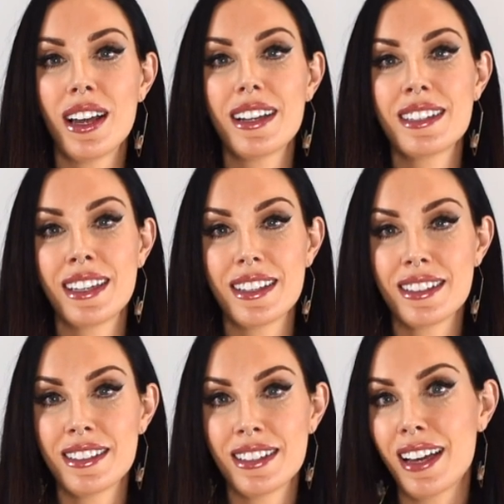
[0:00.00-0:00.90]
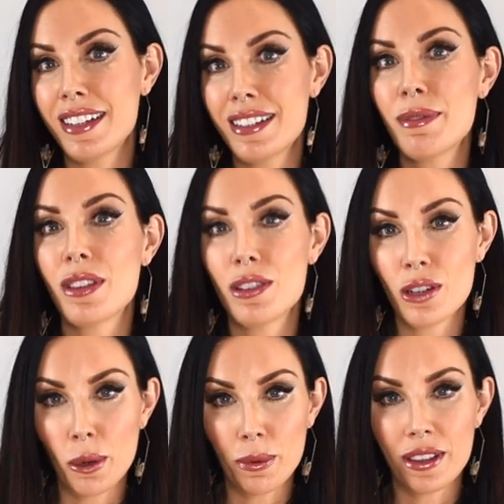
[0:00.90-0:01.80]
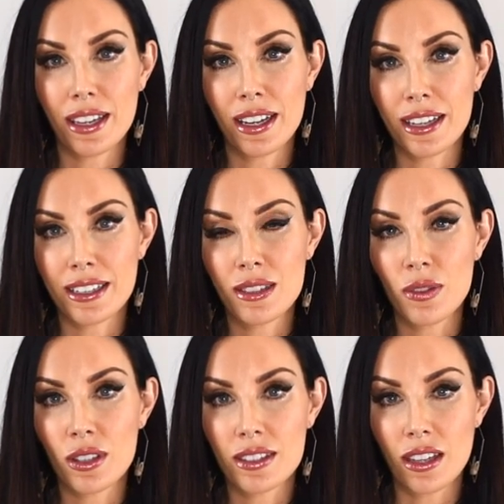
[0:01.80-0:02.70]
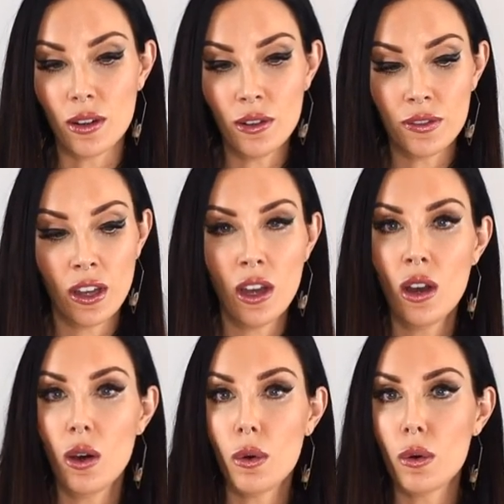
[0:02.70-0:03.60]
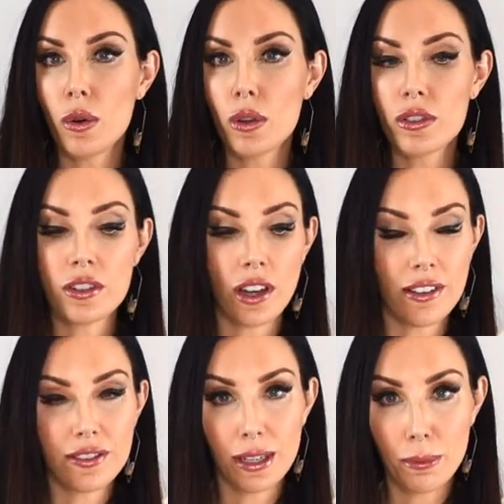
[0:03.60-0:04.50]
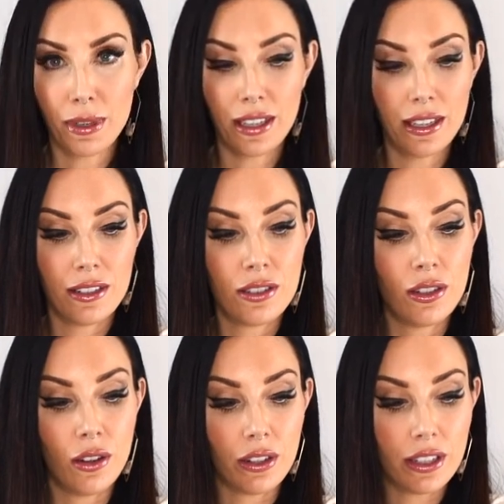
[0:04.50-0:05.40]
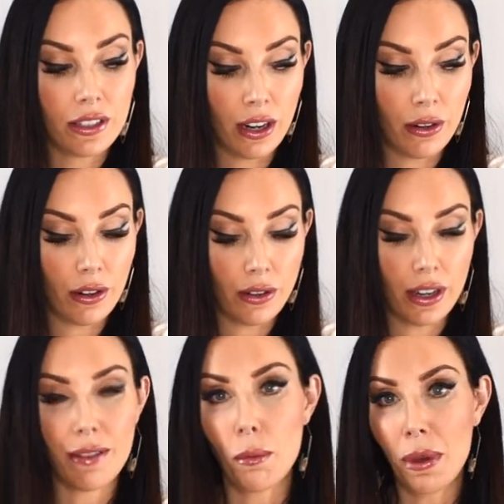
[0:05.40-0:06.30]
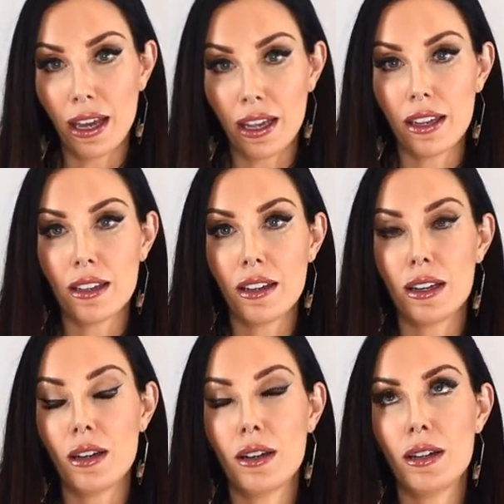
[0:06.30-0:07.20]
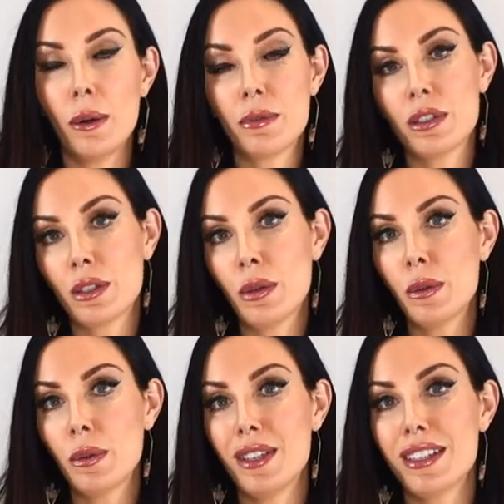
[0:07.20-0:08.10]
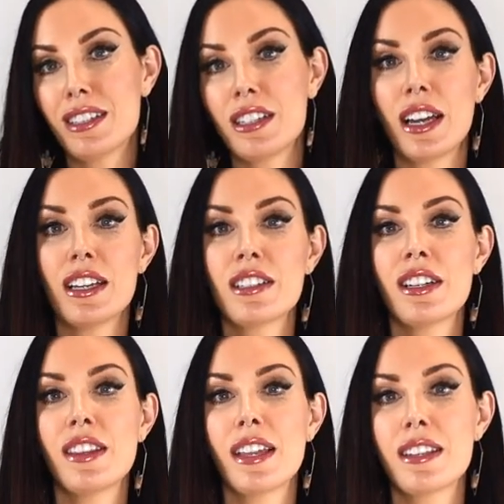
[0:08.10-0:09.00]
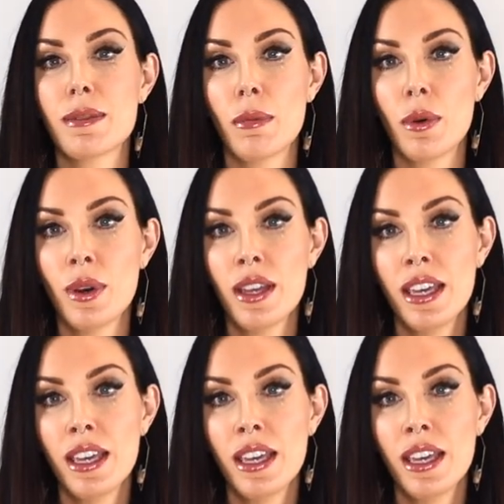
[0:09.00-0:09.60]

like to get started with interpreting the cards for yourself or to dive deeper into learning tarot, I have a paid uh, option called the initiation, and that is a more